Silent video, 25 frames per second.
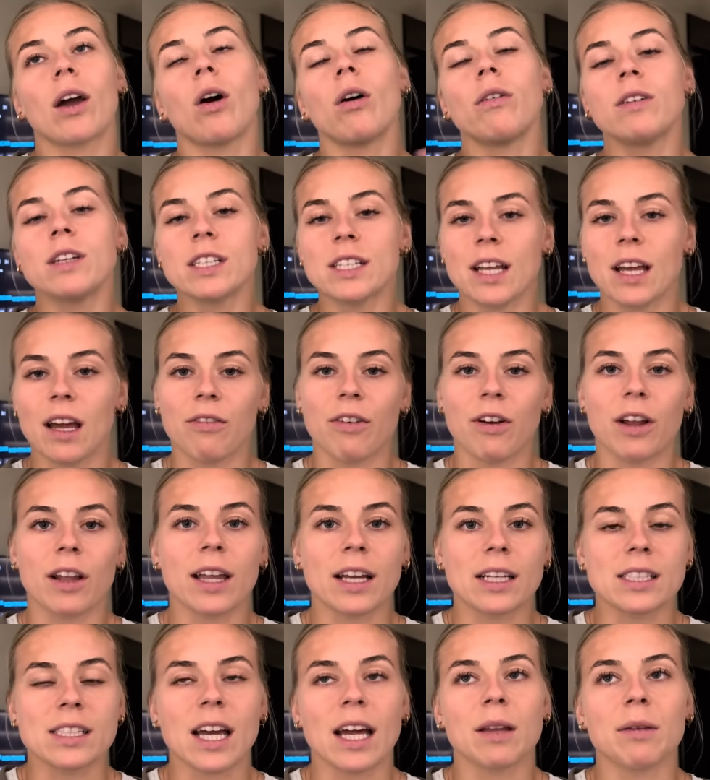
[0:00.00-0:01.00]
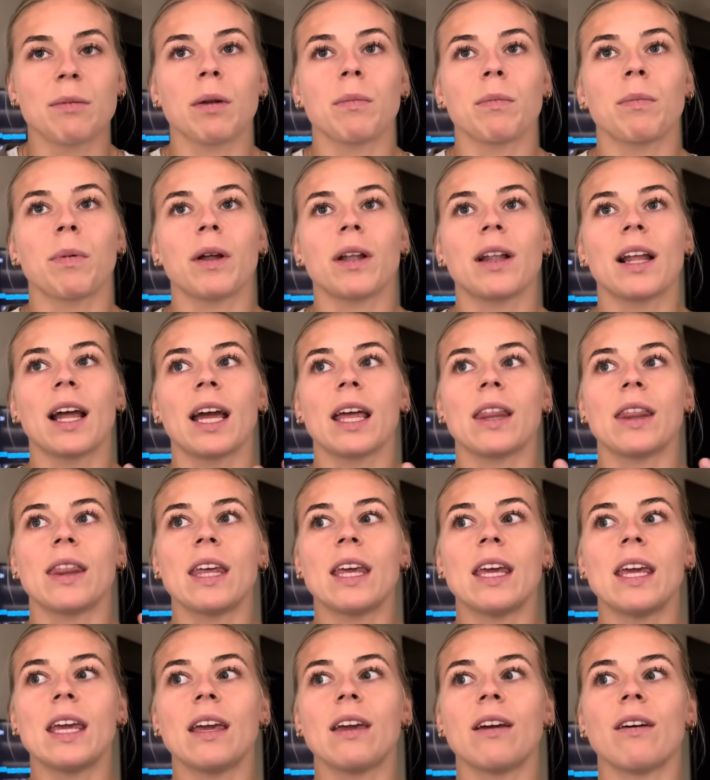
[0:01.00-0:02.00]
Obviously I felt excitement, but
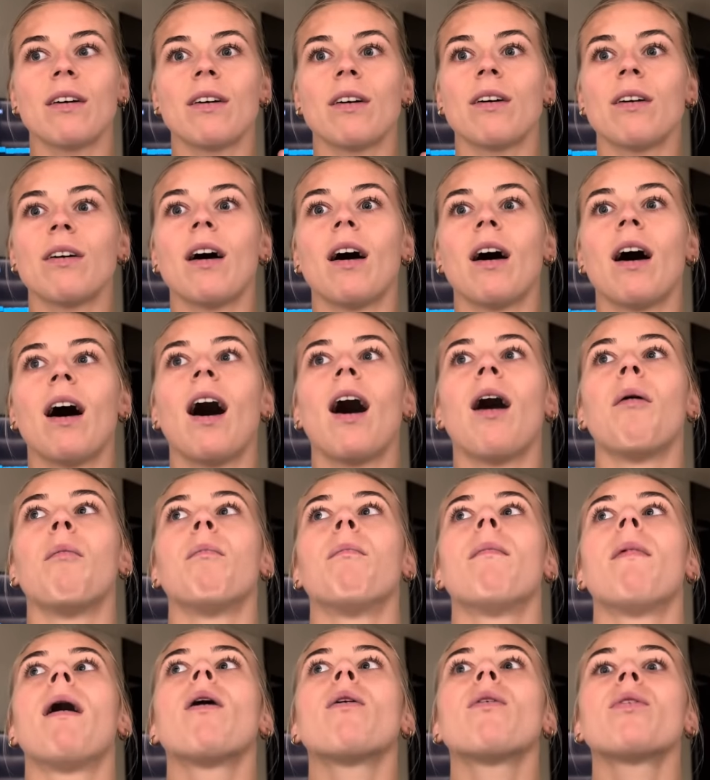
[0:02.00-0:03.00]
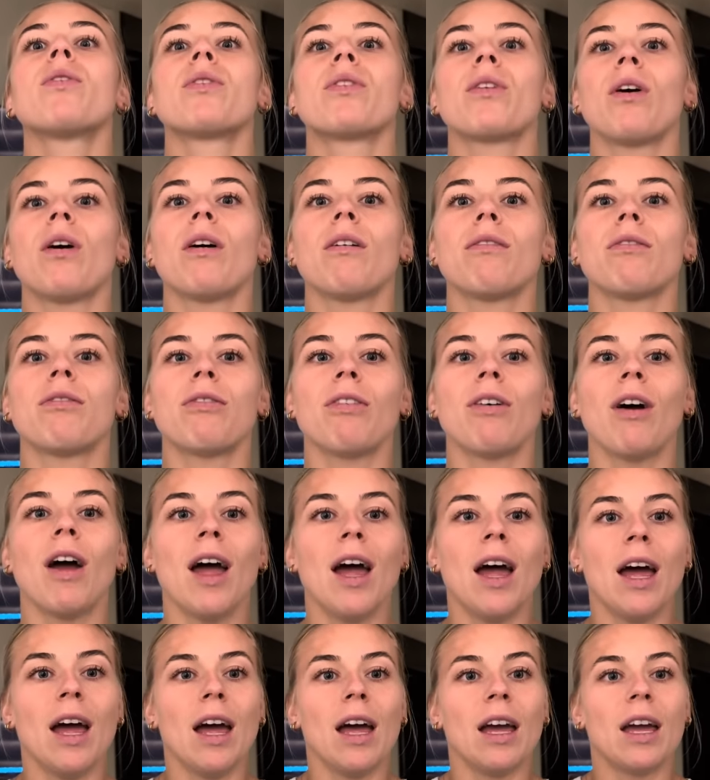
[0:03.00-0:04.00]
the amount of
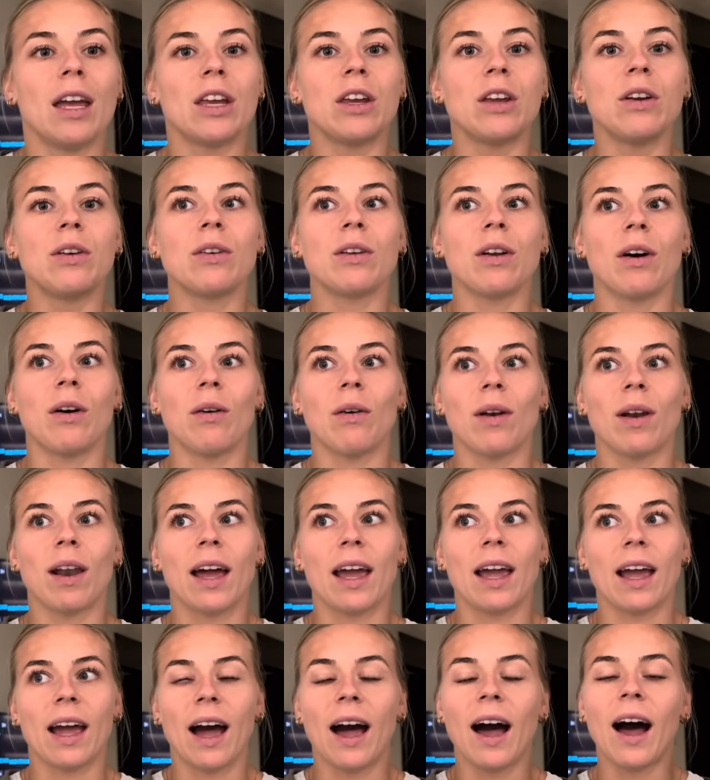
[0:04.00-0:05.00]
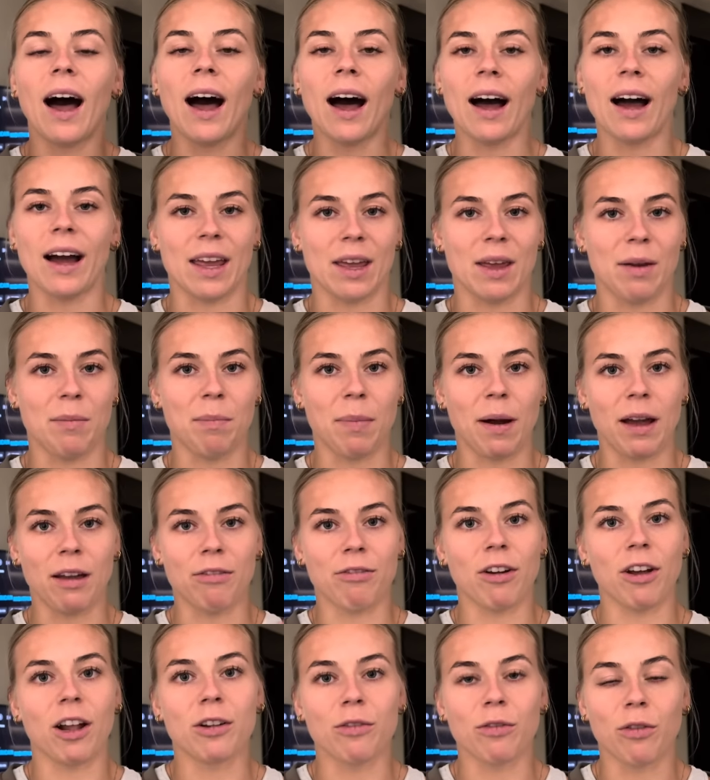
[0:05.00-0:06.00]
hype I
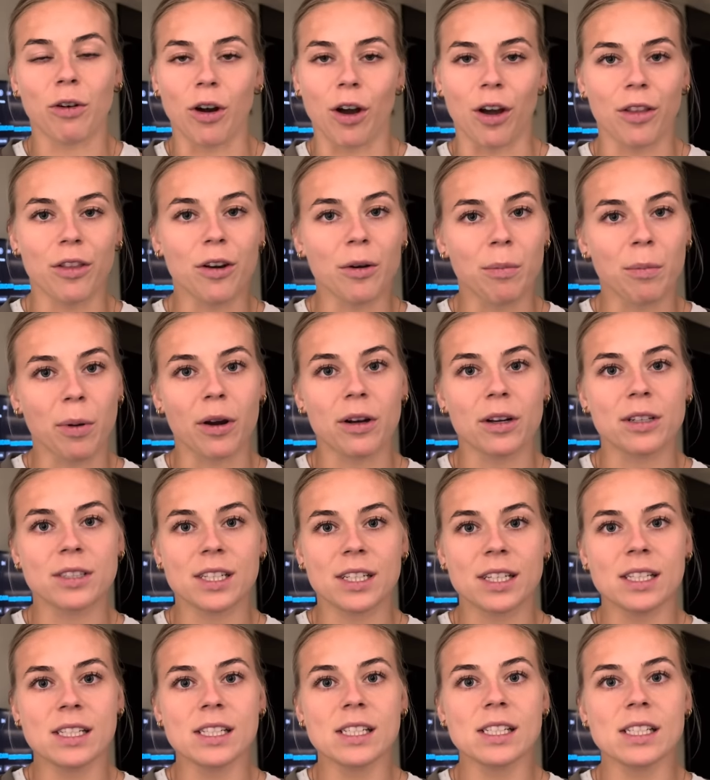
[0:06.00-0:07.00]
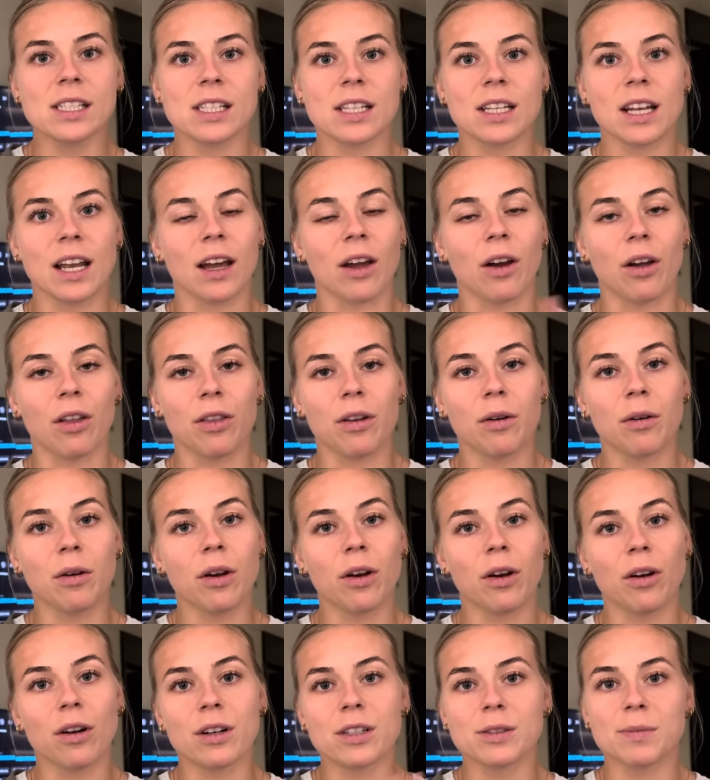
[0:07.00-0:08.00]
felt for other persons, other
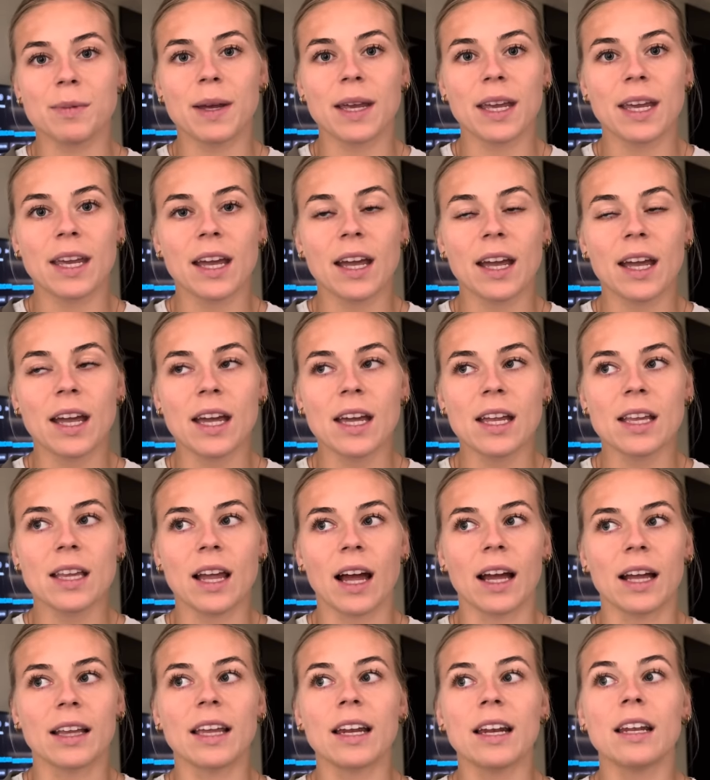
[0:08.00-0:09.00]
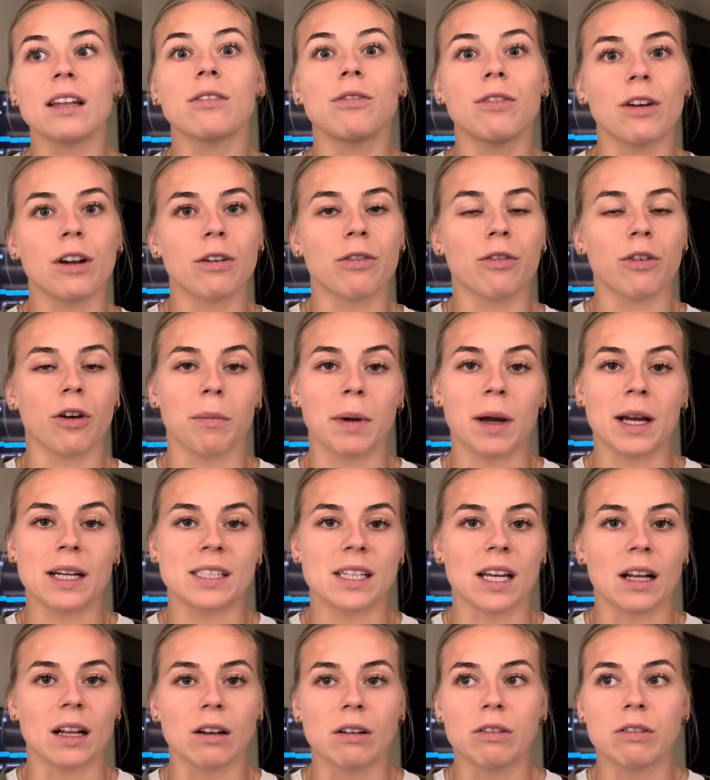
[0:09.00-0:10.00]
girls making it, I didn't feel for
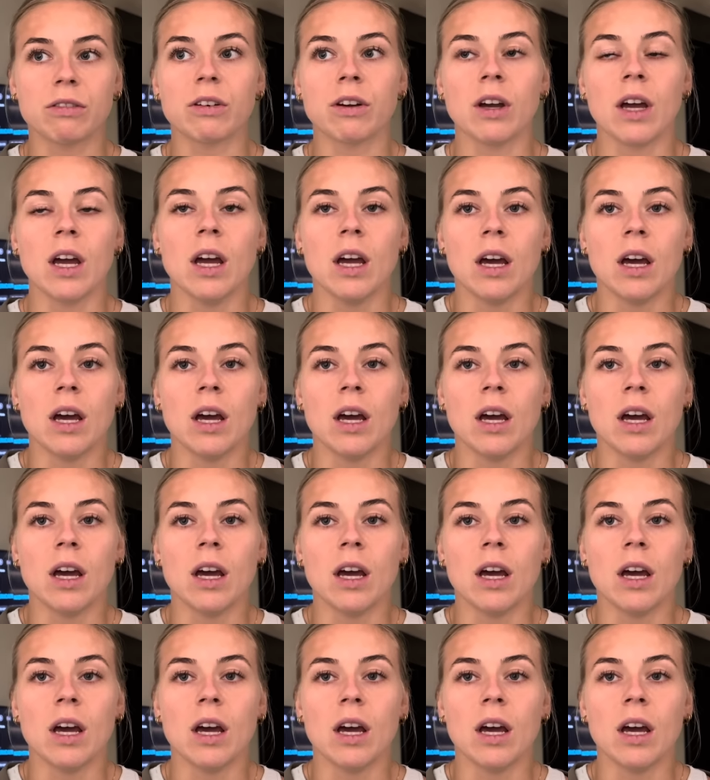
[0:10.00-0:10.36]
myself.